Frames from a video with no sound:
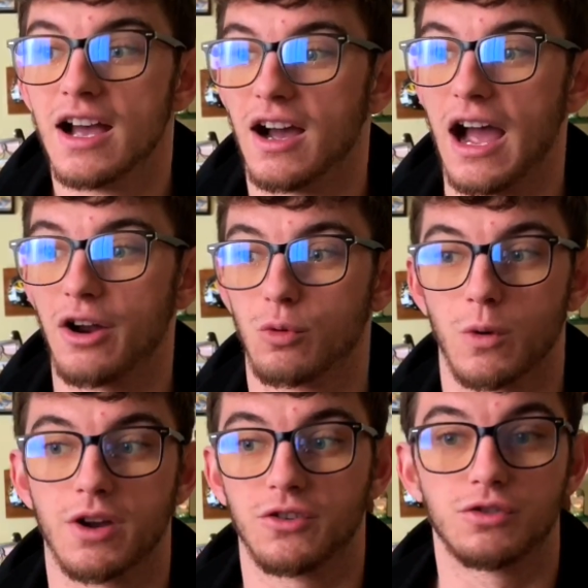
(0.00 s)
uh, how to
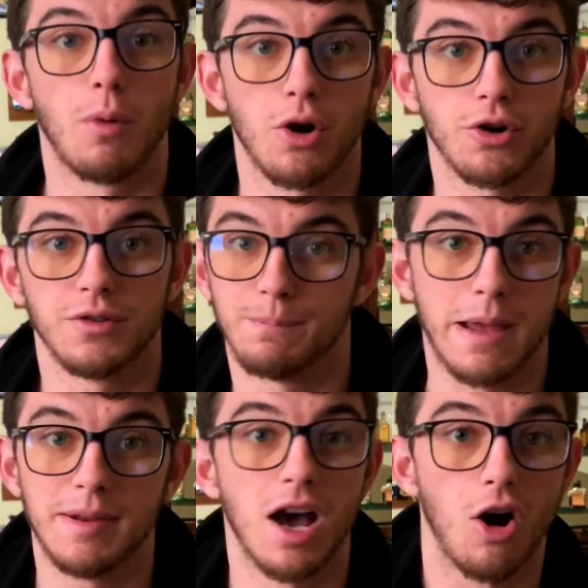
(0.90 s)
work smarter and
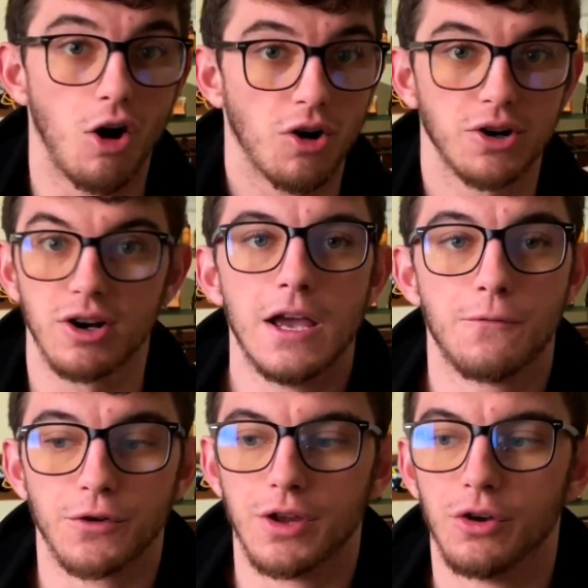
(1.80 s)
maybe not harder.
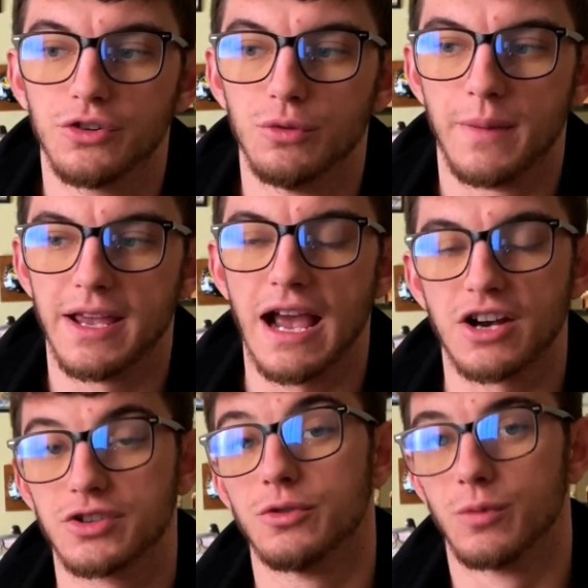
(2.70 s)
And for those who may
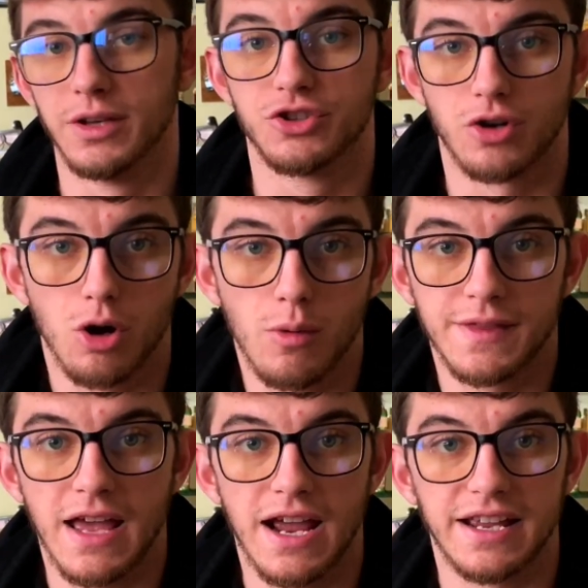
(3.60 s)
actually really struggle
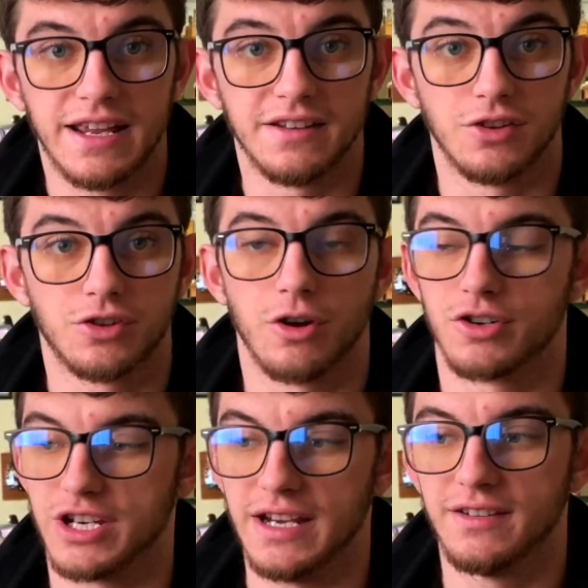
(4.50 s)
with that and get
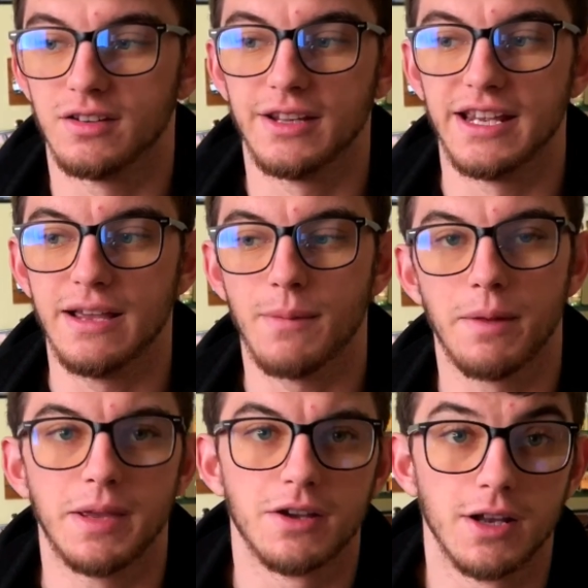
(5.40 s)
discouraged easily, it
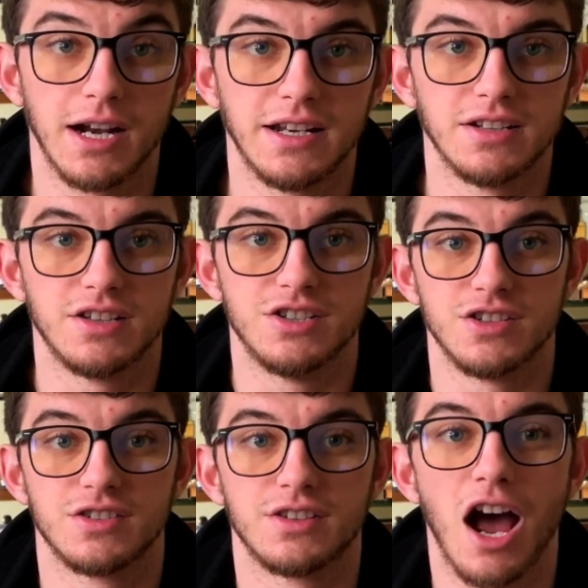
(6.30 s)
might be a good idea to
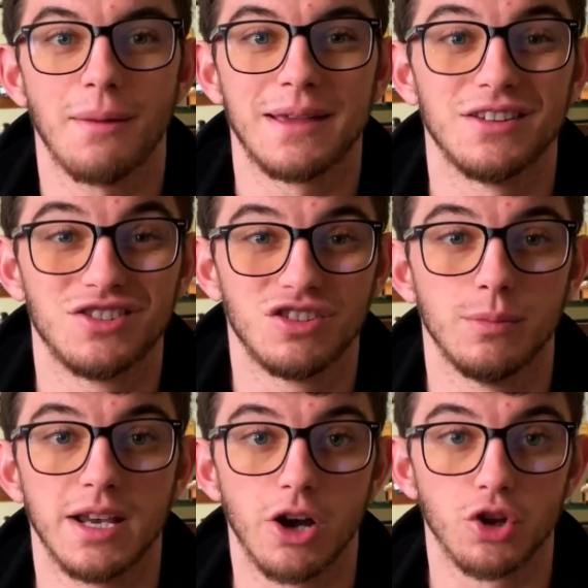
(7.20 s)
just stop
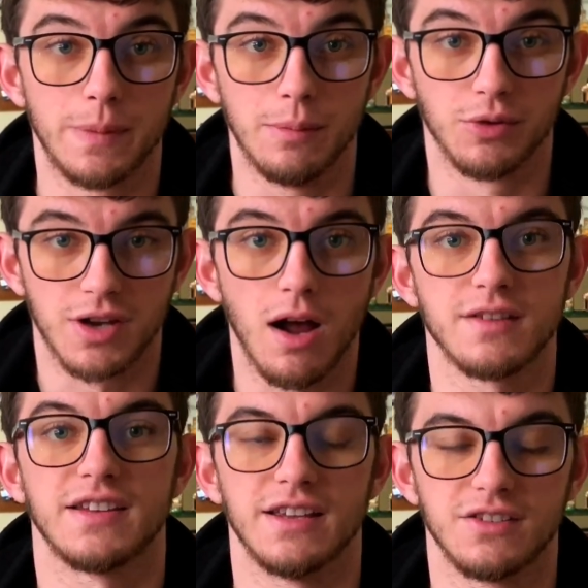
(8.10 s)
consuming other people's
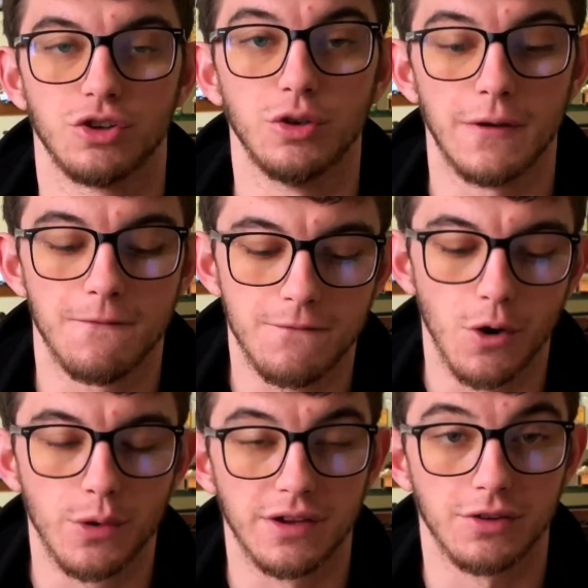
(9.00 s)
content so you can
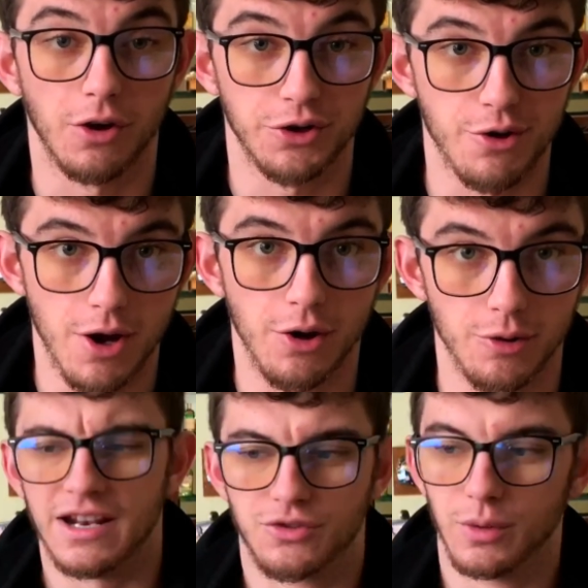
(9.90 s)
focus on your
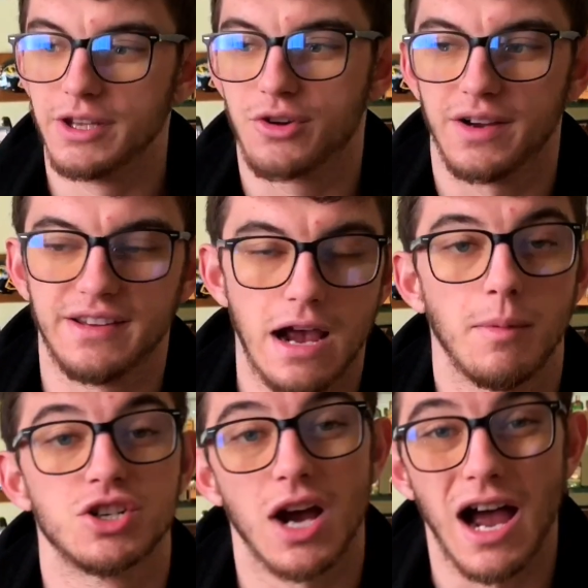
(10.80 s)
own. And it's really crazy how
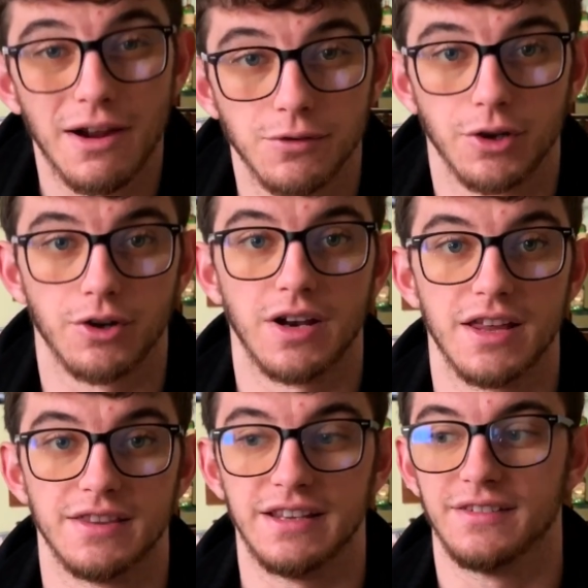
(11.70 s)
much I've learned
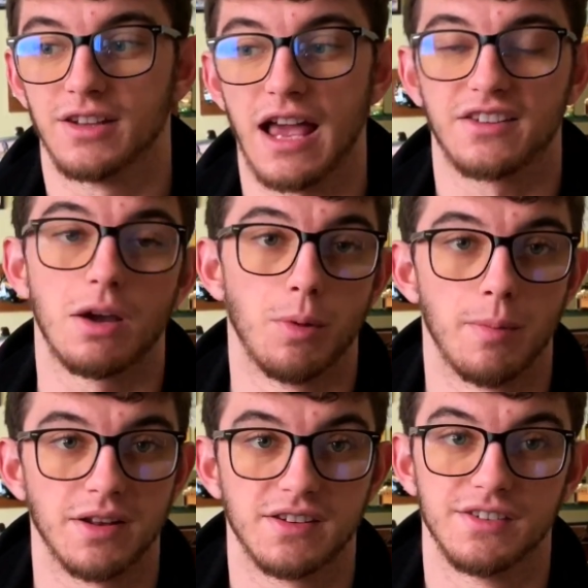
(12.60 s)
these last couple
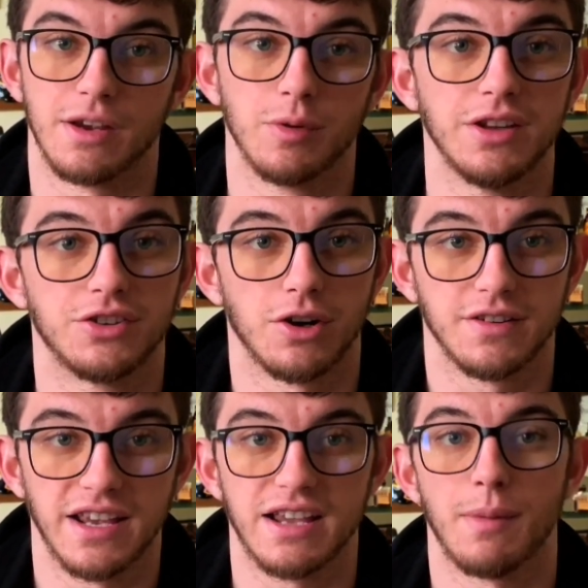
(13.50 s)
months since I really
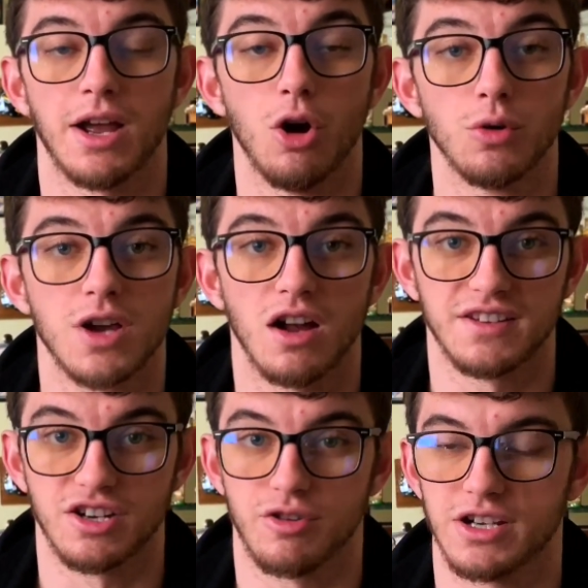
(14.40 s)
started taking my own
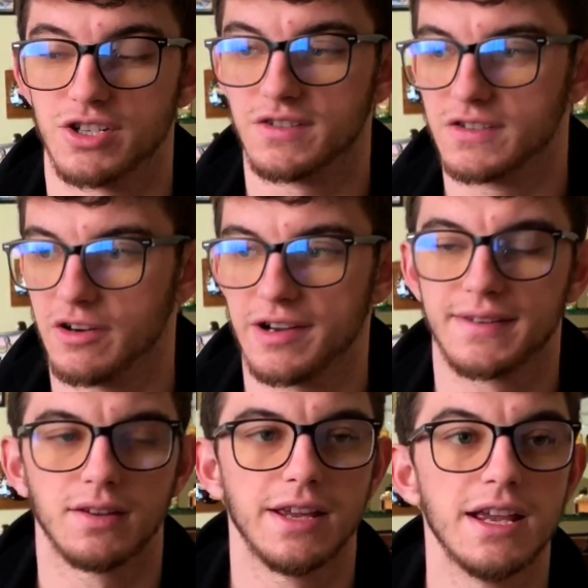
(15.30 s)
content creation
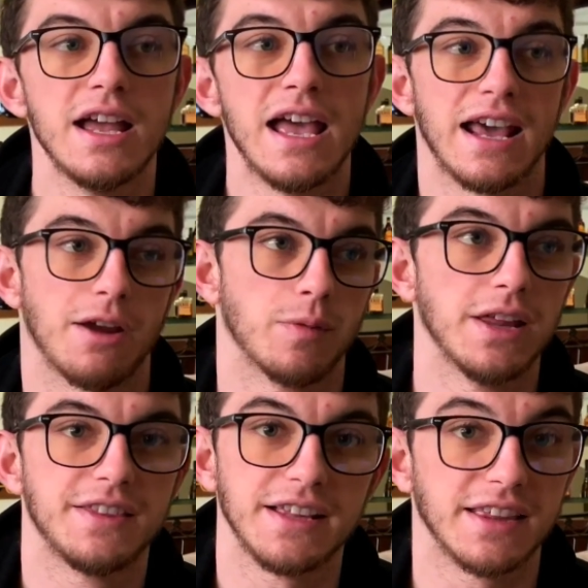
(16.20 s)
seriously. And I
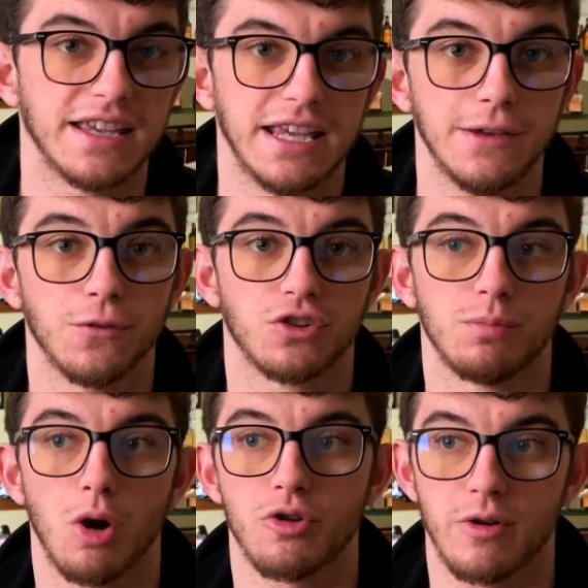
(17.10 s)
really think the key for
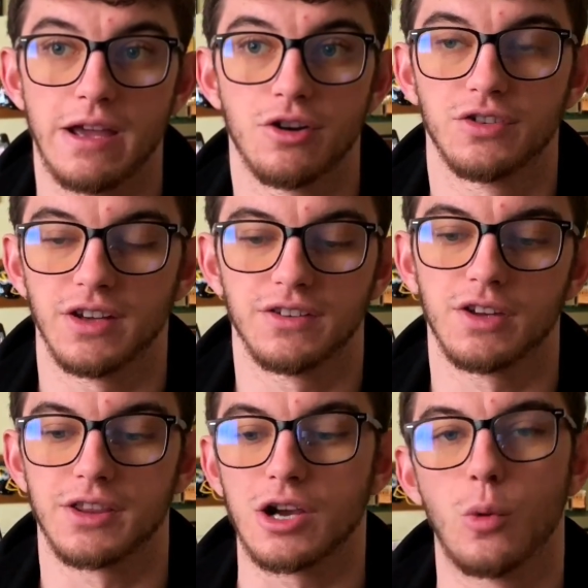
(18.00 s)
small creators
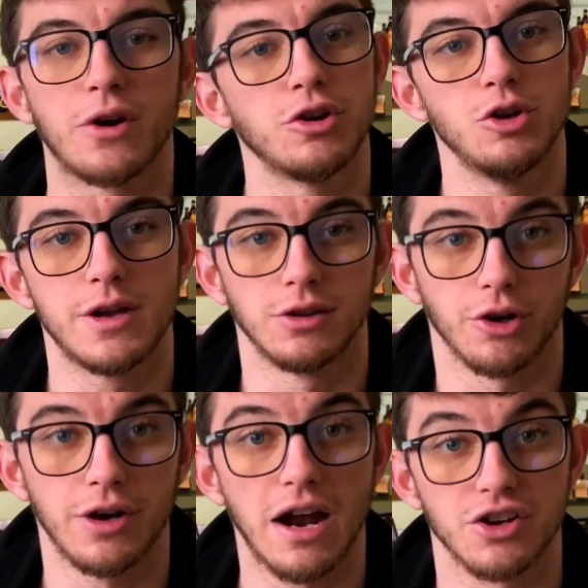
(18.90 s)
is the quicker you can
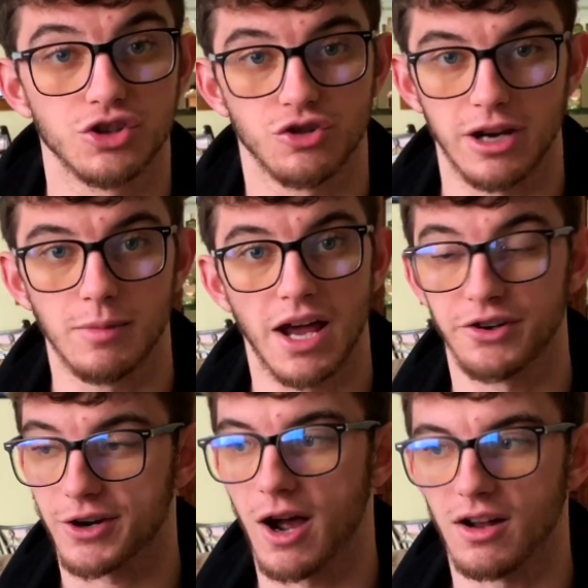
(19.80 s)
learn how to streamline
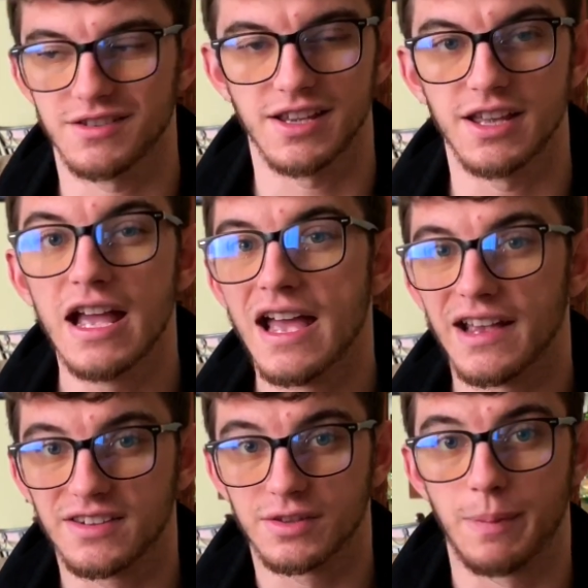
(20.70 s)
your content,
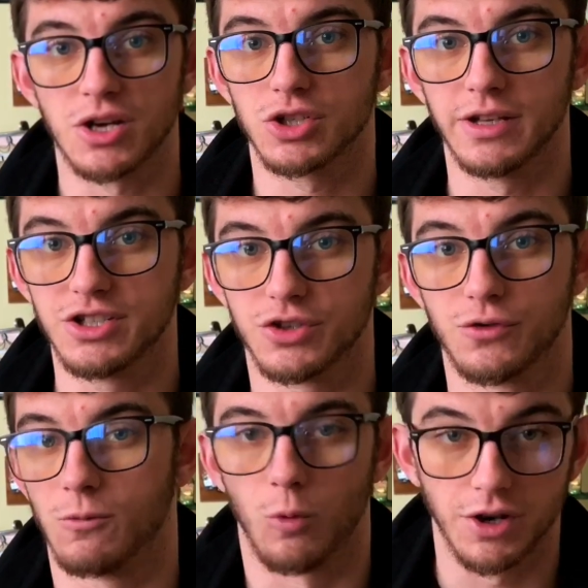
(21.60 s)
especially
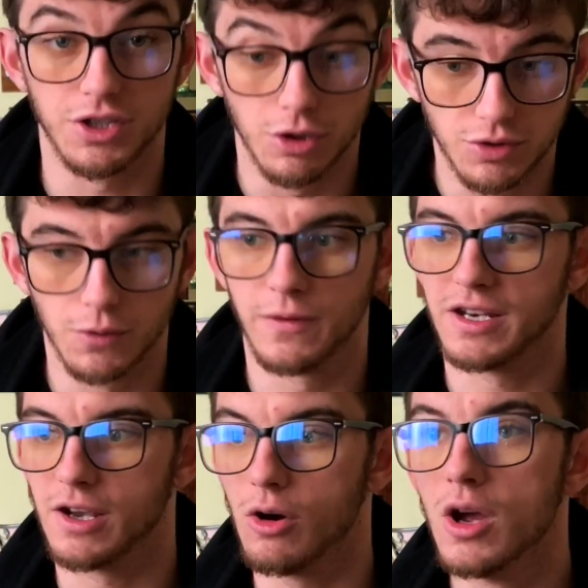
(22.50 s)
just for one YouTube
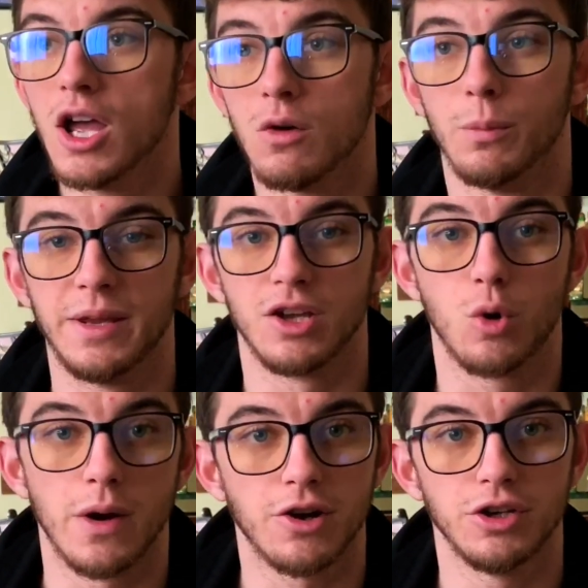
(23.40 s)
video, will be the
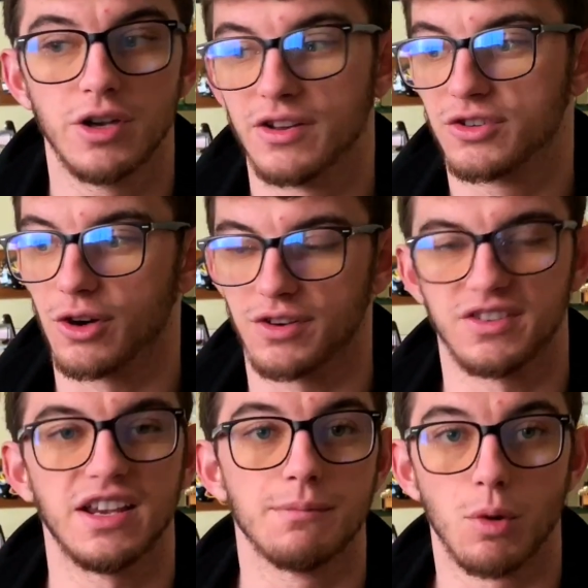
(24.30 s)
quicker you can start
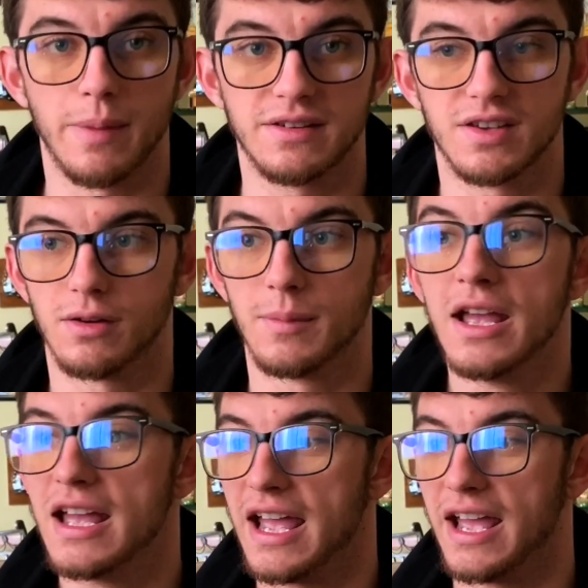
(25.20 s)
seeing momentum
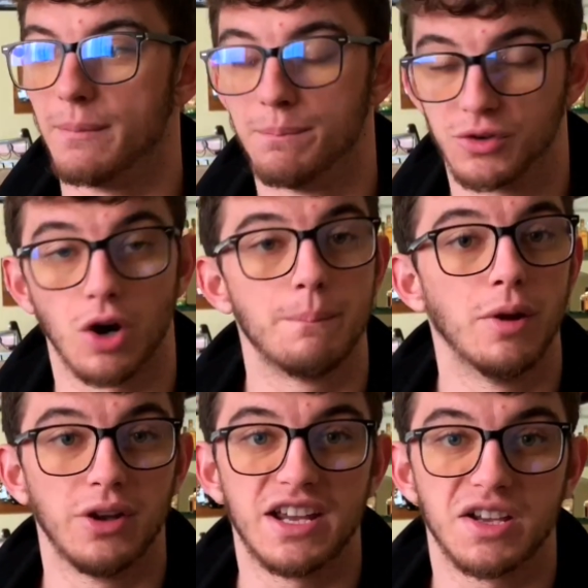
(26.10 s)
and start building